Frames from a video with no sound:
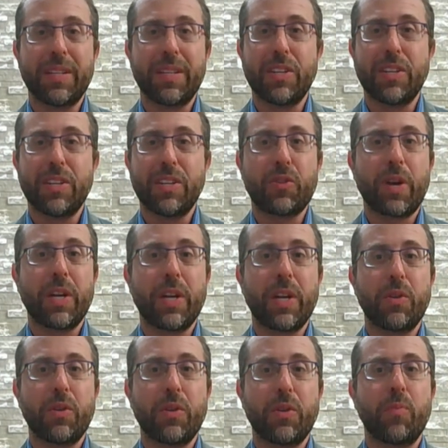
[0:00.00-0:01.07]
provide comfort for
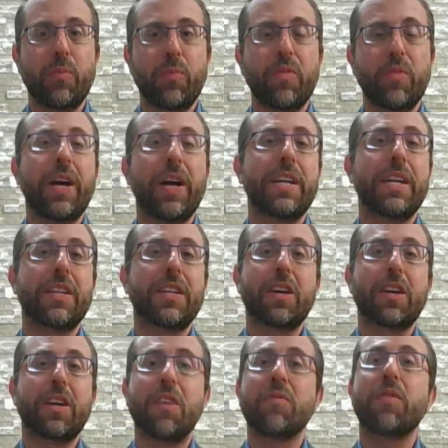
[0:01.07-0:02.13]
the family and honor to
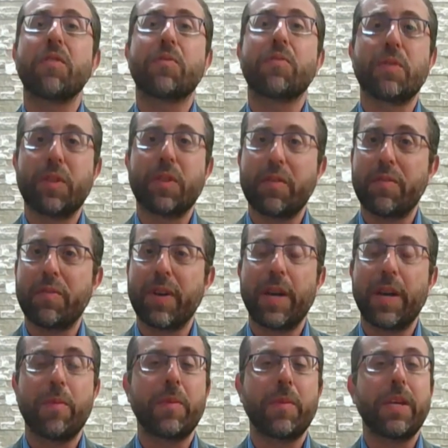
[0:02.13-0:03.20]
the deceased.
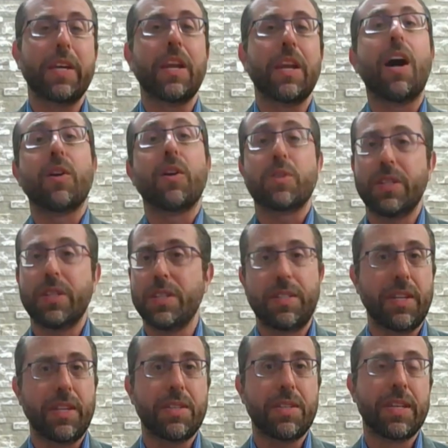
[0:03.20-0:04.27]
And as long
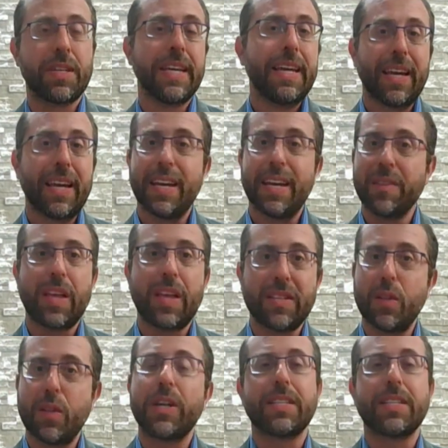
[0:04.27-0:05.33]
as that takes safely
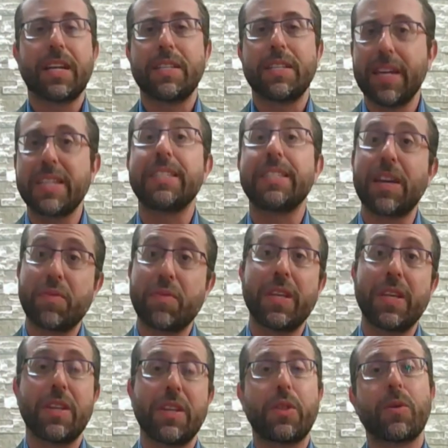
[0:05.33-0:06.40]
and thoroughly,
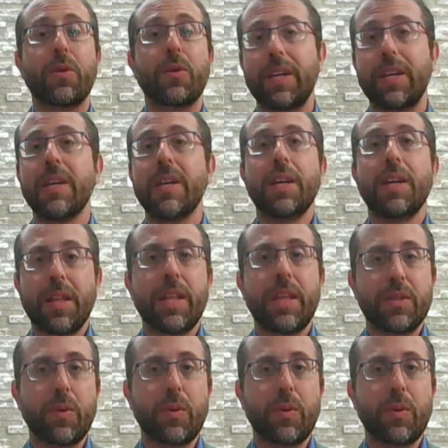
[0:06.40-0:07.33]
that's what we're going to do.